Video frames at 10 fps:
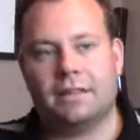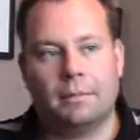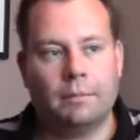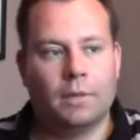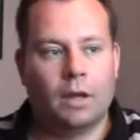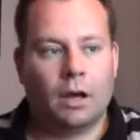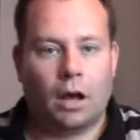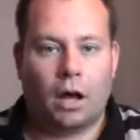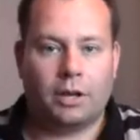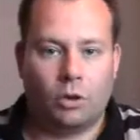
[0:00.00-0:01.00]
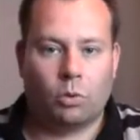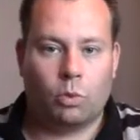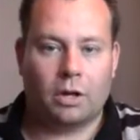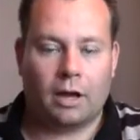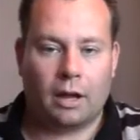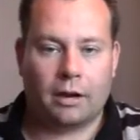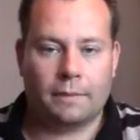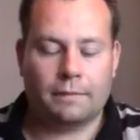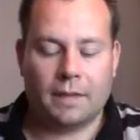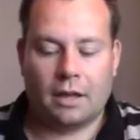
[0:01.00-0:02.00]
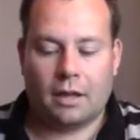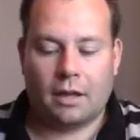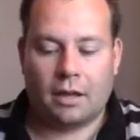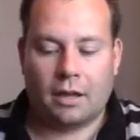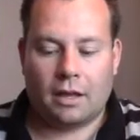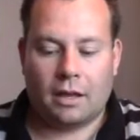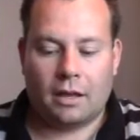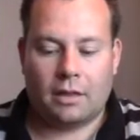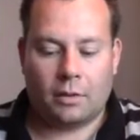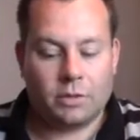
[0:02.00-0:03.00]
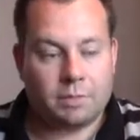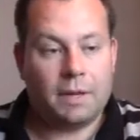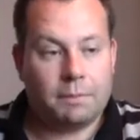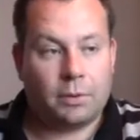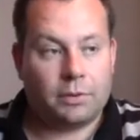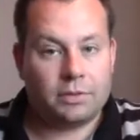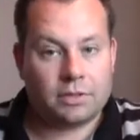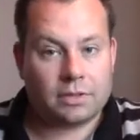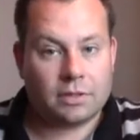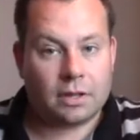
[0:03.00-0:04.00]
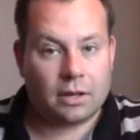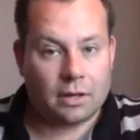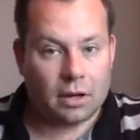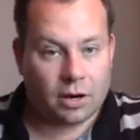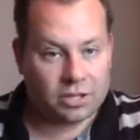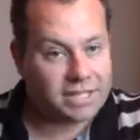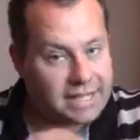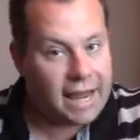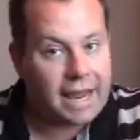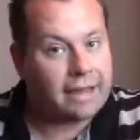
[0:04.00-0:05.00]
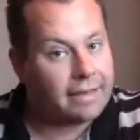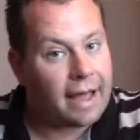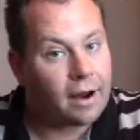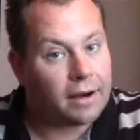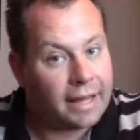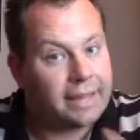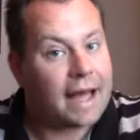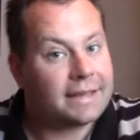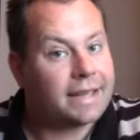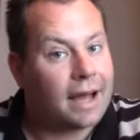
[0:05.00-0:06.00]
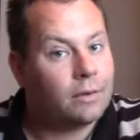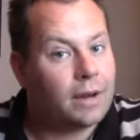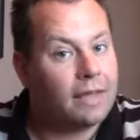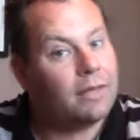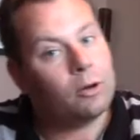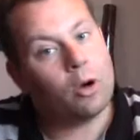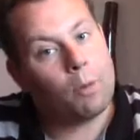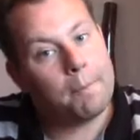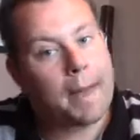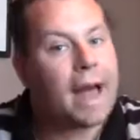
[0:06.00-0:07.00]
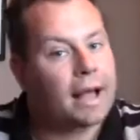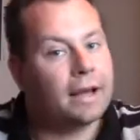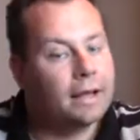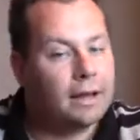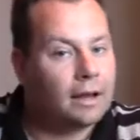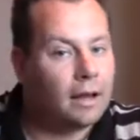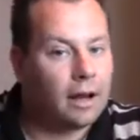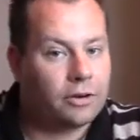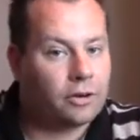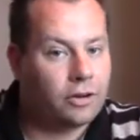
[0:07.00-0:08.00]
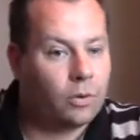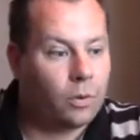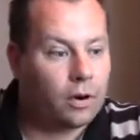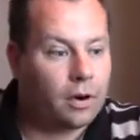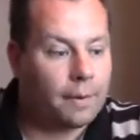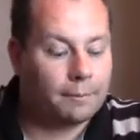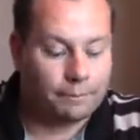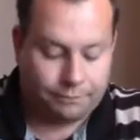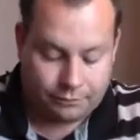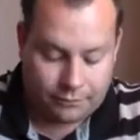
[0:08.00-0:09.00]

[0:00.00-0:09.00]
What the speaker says: them on your woodcutter, those meeples are staying there in that town, and they'll go back under your